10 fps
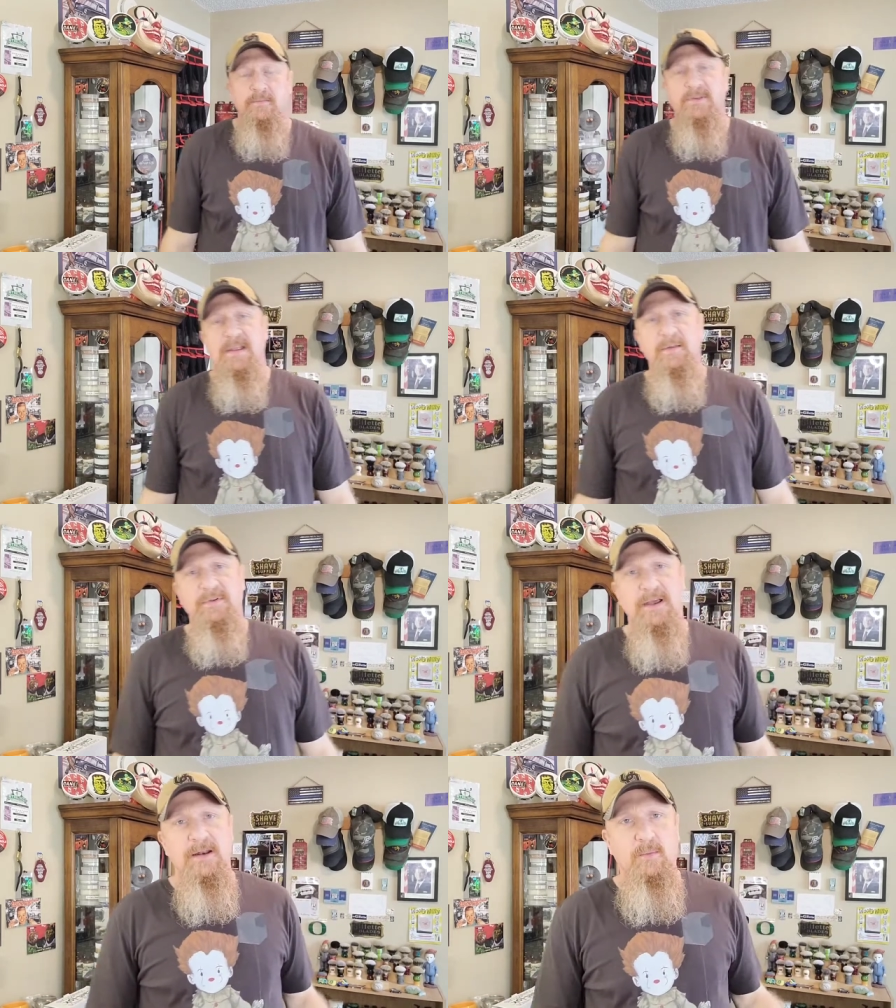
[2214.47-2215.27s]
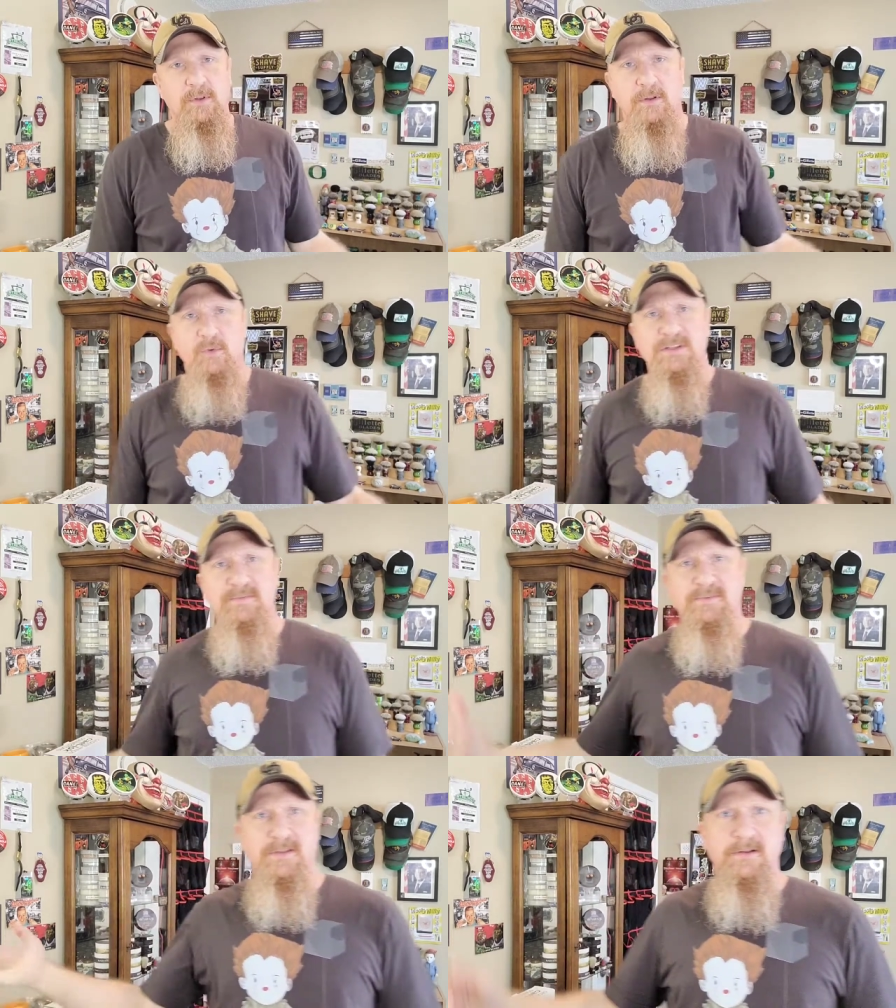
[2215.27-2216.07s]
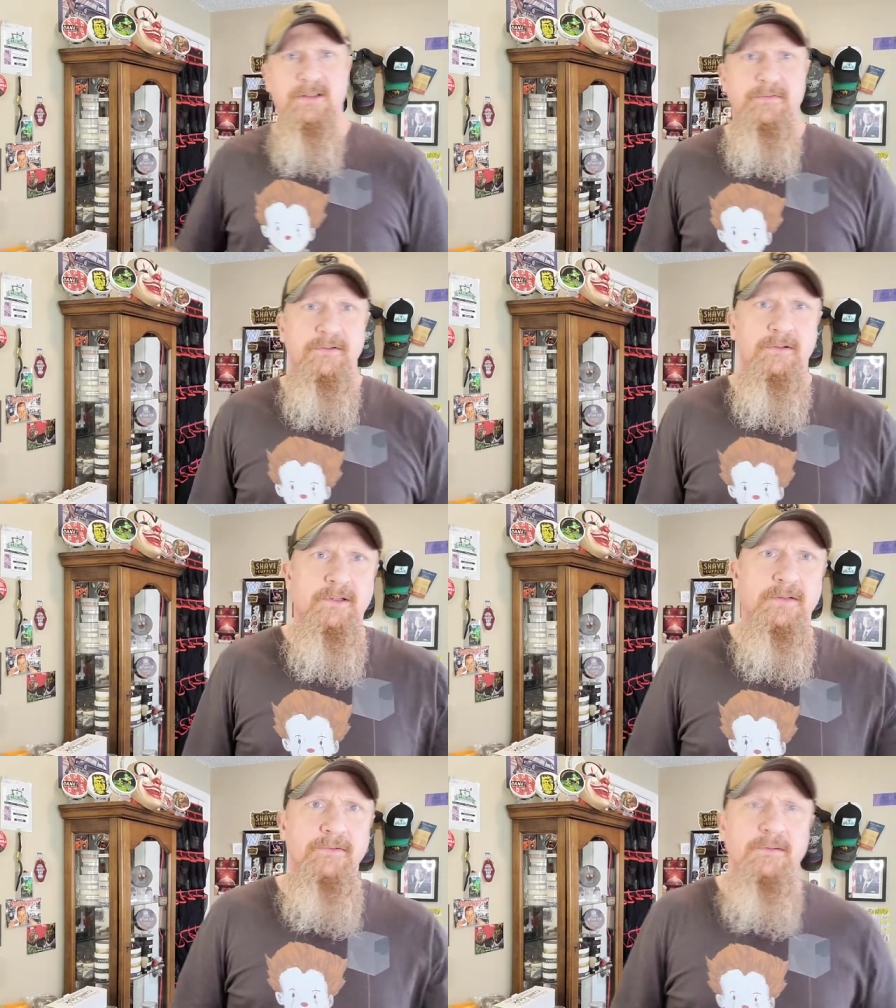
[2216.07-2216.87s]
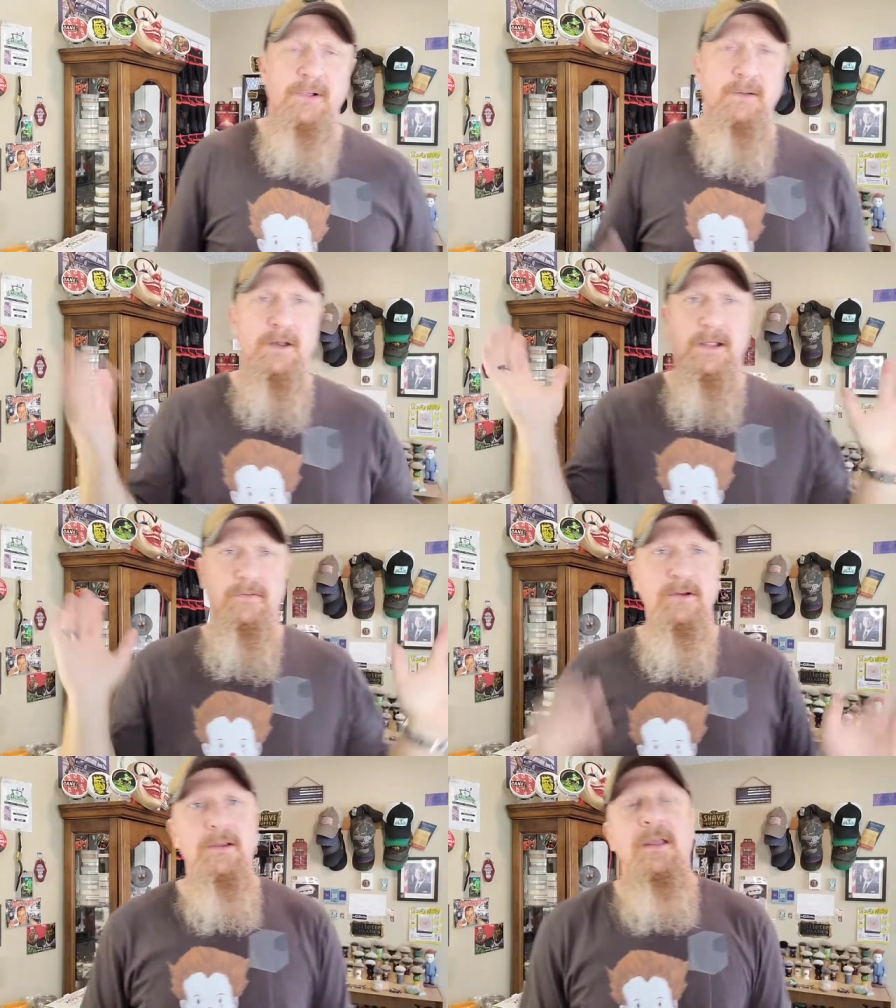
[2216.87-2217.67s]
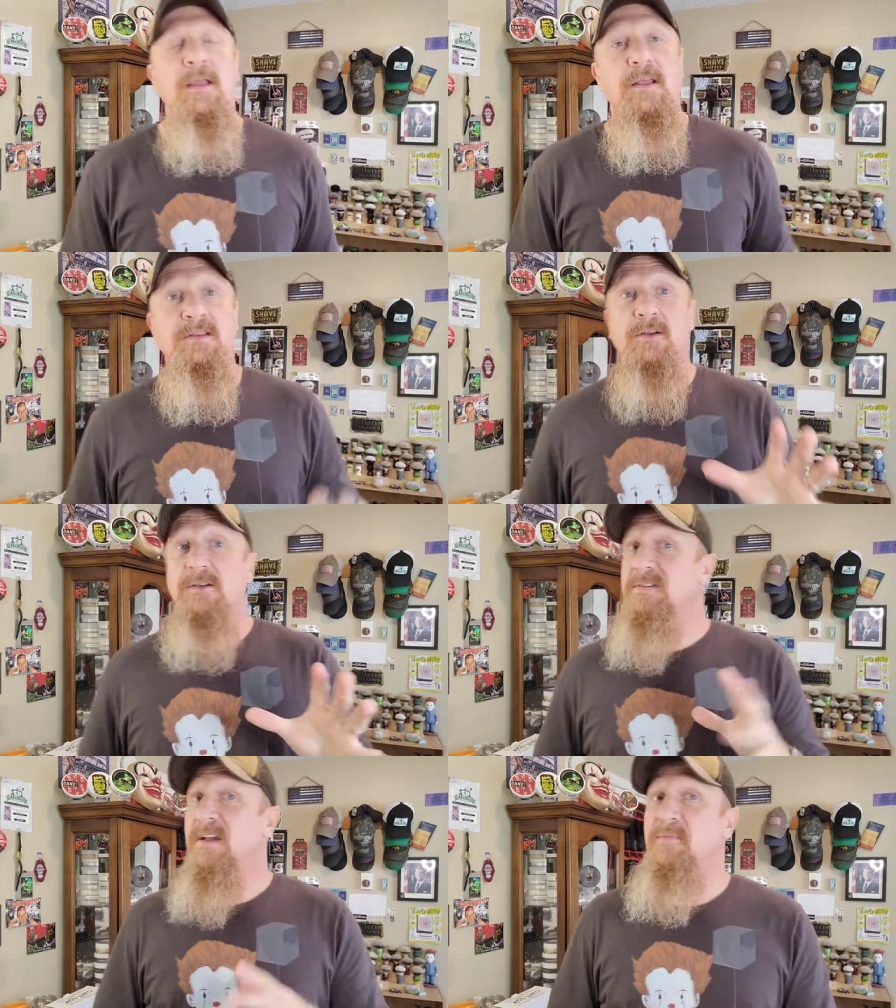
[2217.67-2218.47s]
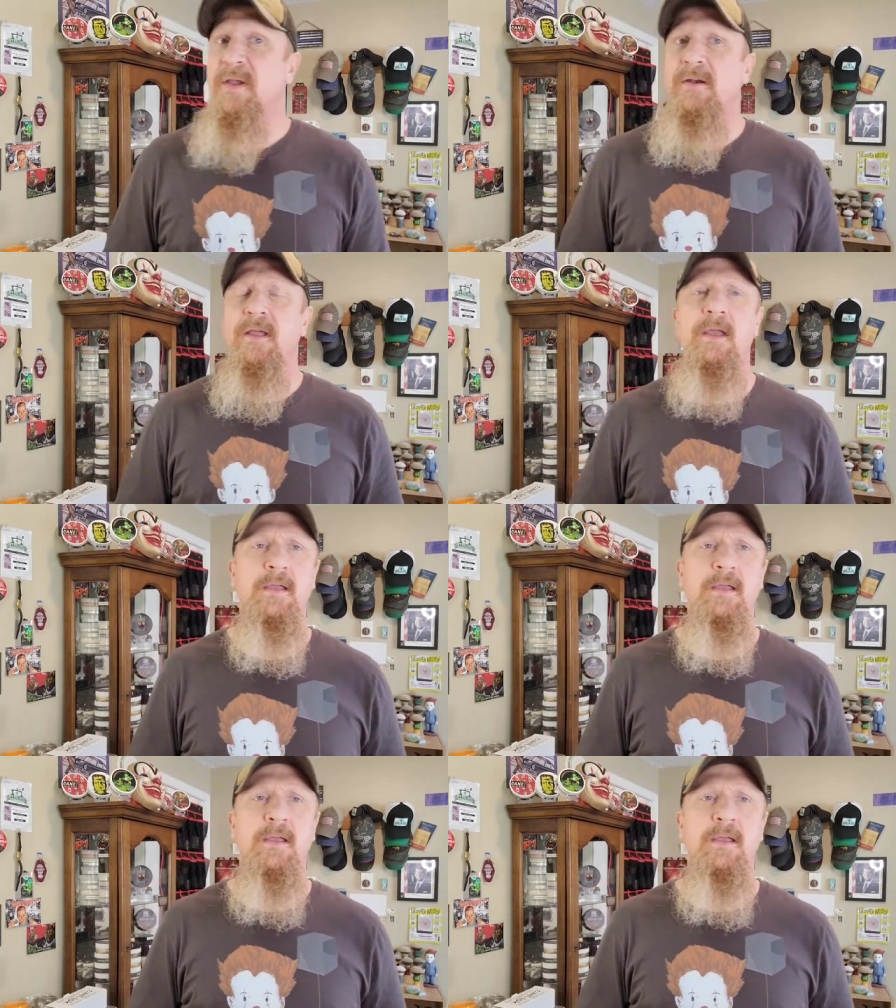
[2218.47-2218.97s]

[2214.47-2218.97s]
Potato, potato, willow wisp, sun and clown fruit, clown fruit, blah, whatever. That's all good stuff, Maynard.